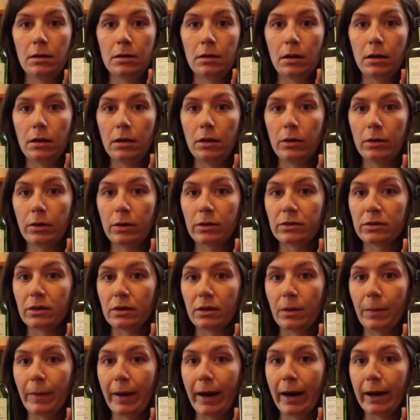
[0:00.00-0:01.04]
the logos on
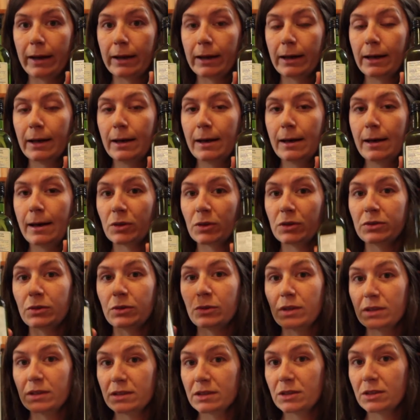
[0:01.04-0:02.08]
the back. So
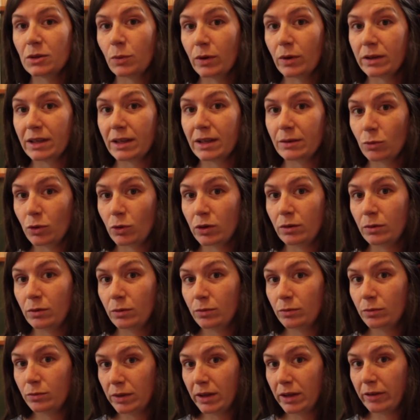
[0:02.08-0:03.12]
this is the one that will
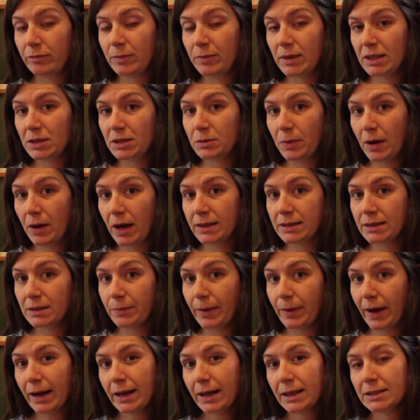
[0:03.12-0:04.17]
give me a deposit
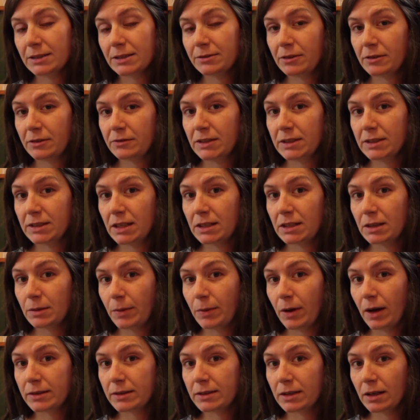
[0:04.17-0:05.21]
back. It's a 50-cent
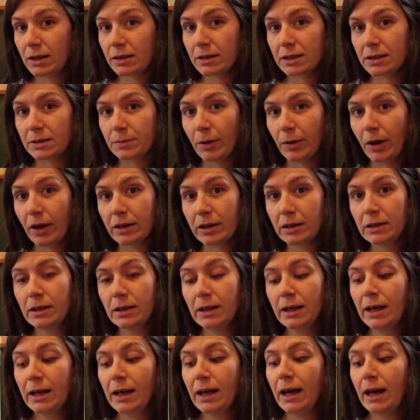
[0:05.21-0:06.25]
deposit on this bottle,
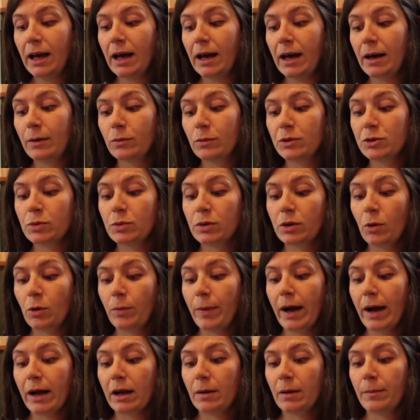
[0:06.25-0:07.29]
which will go
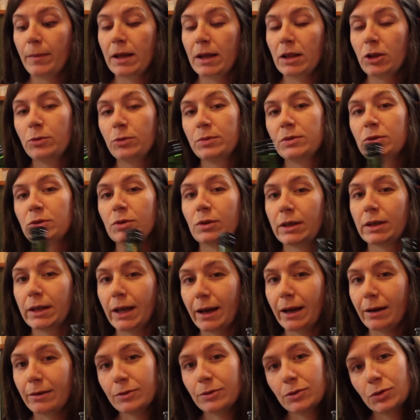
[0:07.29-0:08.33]
back on my Loop store
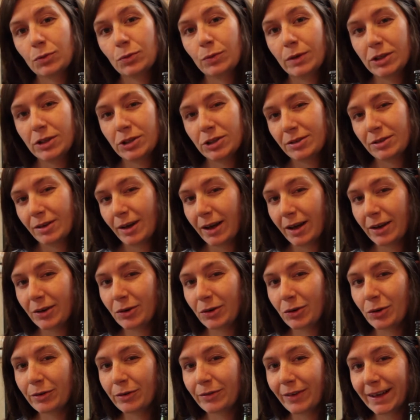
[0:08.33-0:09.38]
account, which I
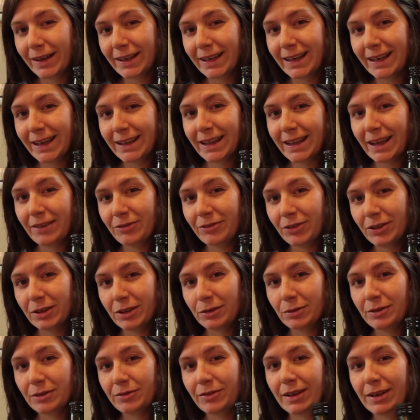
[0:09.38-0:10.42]
don't know if I can get that
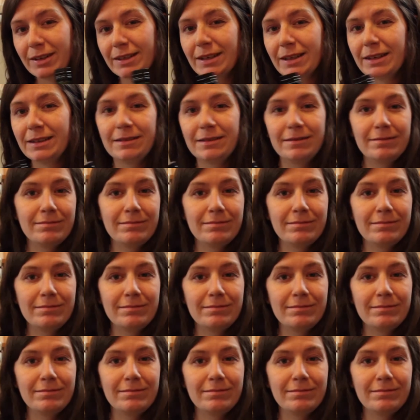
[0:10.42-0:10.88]
fully refunded